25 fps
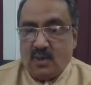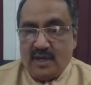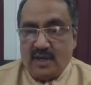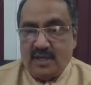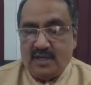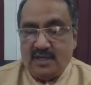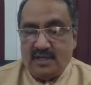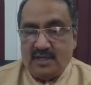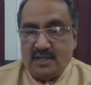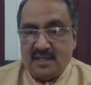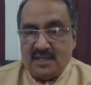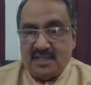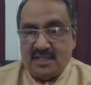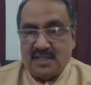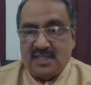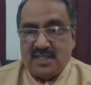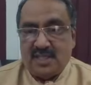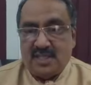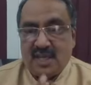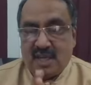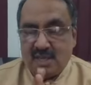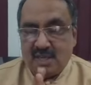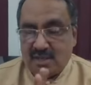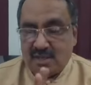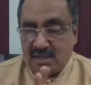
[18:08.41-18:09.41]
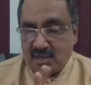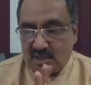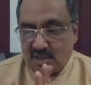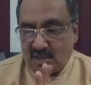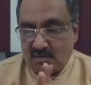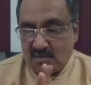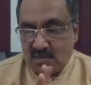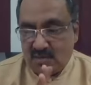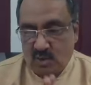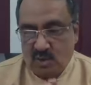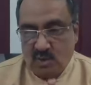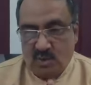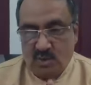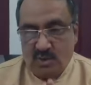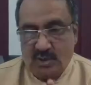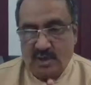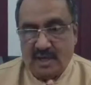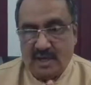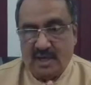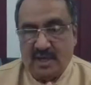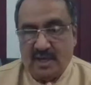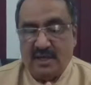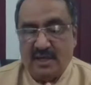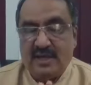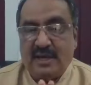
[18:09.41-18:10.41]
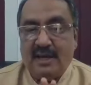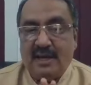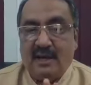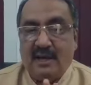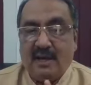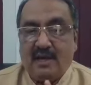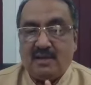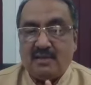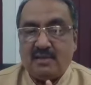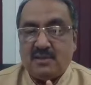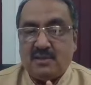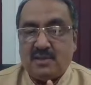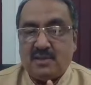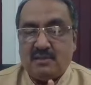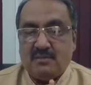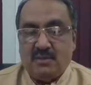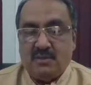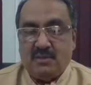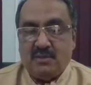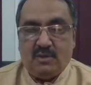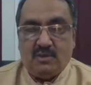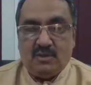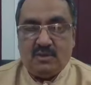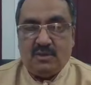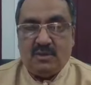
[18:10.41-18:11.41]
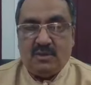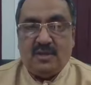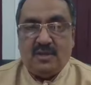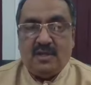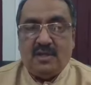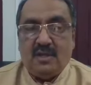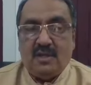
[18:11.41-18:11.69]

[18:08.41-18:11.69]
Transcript: One is short-term loan and long-term loan.